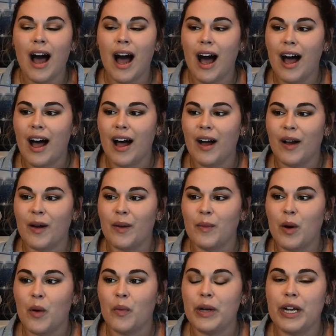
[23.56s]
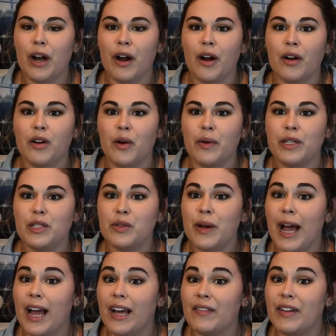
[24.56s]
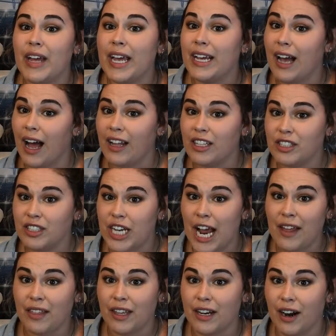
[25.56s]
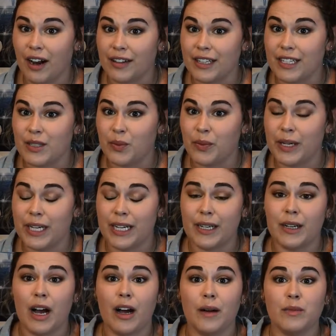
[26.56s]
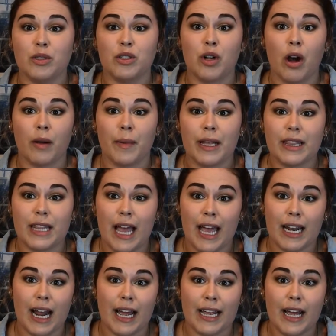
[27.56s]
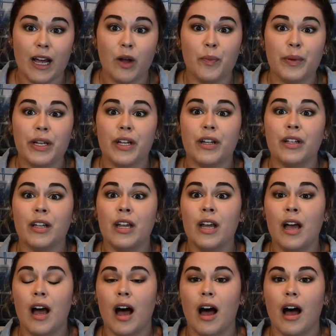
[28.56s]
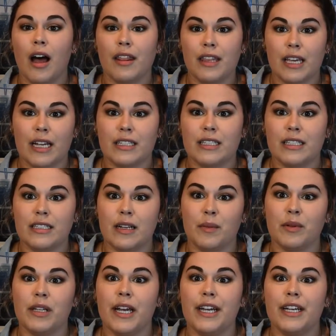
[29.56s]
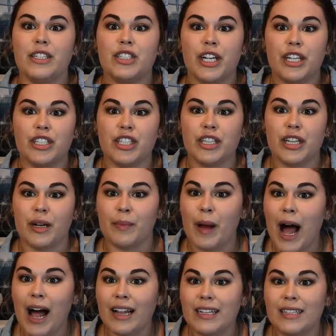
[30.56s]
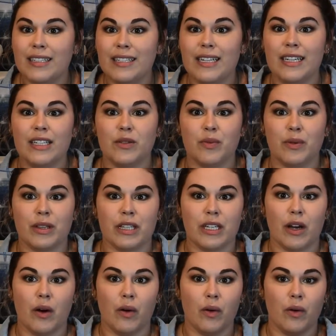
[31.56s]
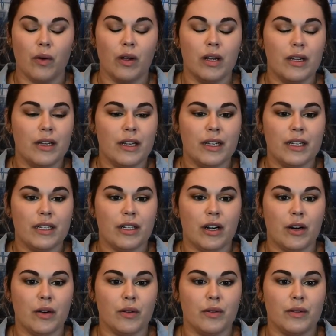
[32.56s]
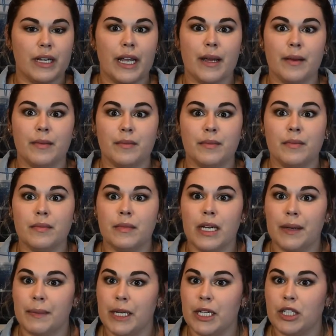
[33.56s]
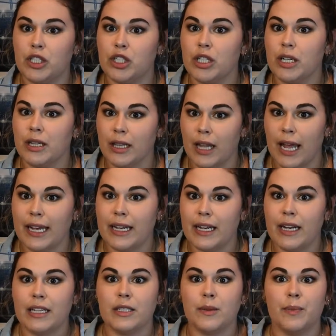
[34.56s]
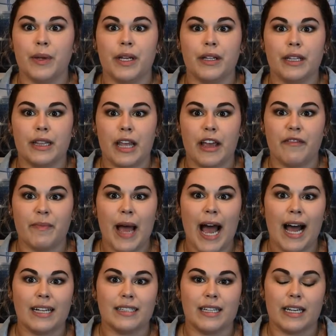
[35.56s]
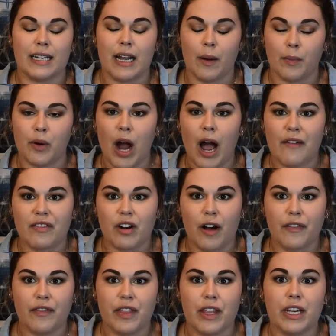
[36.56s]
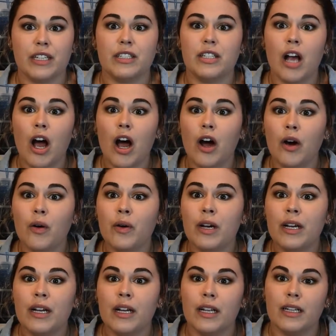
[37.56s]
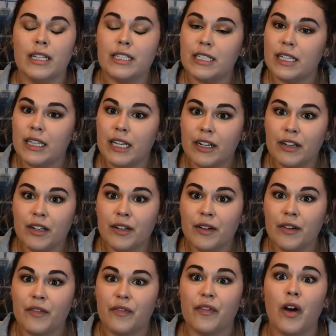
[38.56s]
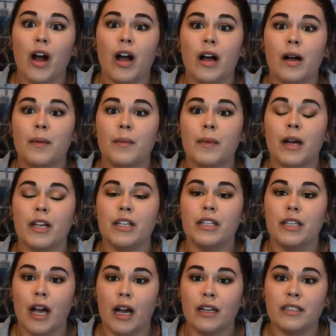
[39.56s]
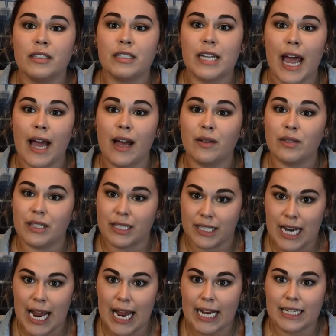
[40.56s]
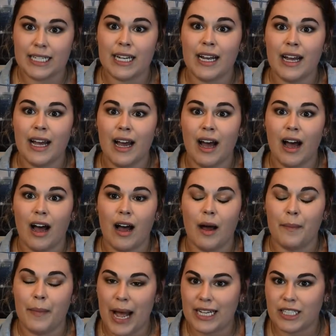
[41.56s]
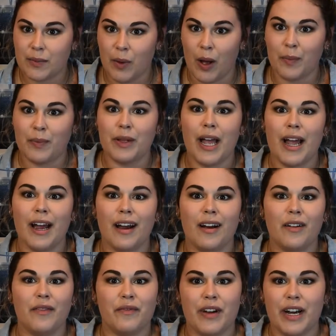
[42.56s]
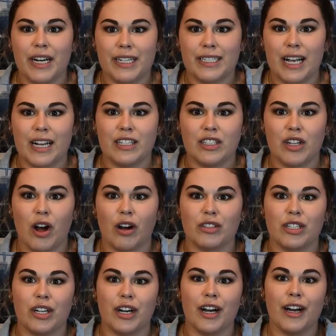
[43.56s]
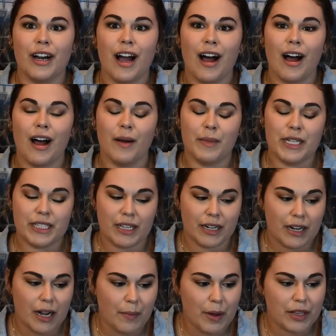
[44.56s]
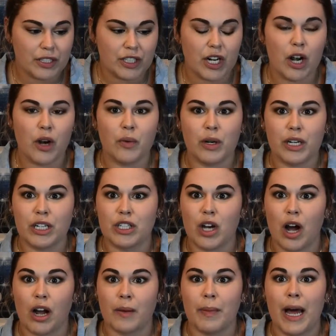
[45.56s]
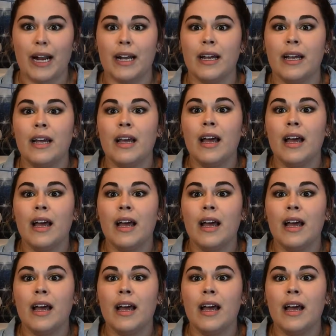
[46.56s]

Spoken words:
We are going to have a college athlete on this week to talk about the NIL bill, the NCAA changing their policies with the whole, name, image, likeness bill that they've passed. They can now profit off of things. So Lindsey Linard from Youngstown State, basketball player, very excited to talk to her, is going to come on the show. We're going to talk about it.